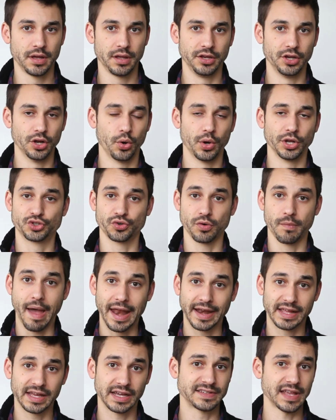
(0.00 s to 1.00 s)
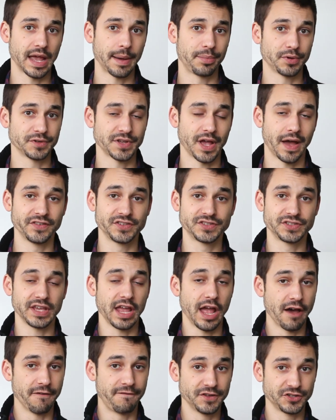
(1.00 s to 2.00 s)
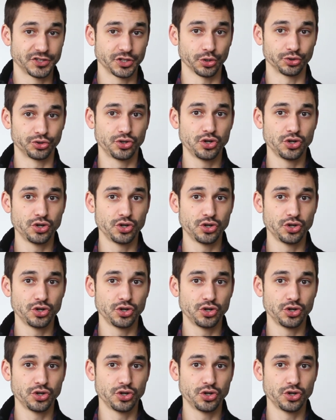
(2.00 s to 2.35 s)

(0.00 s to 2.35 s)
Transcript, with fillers: You know, a dramatic example is obviously a physical